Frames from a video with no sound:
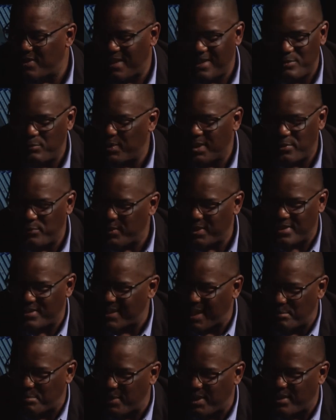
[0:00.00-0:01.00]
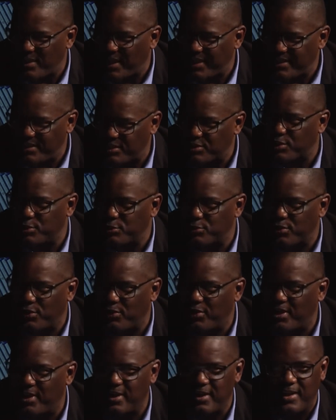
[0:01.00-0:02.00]
what does that mean?
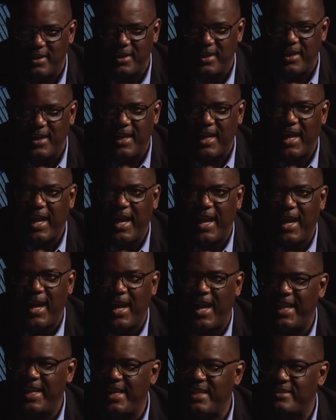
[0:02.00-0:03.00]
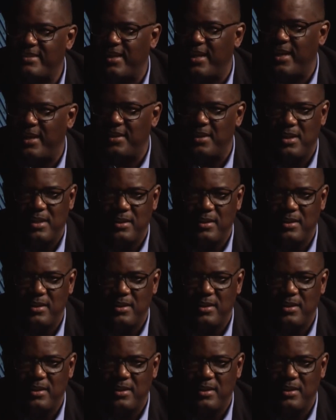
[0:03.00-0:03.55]
Disconcerting. And he said,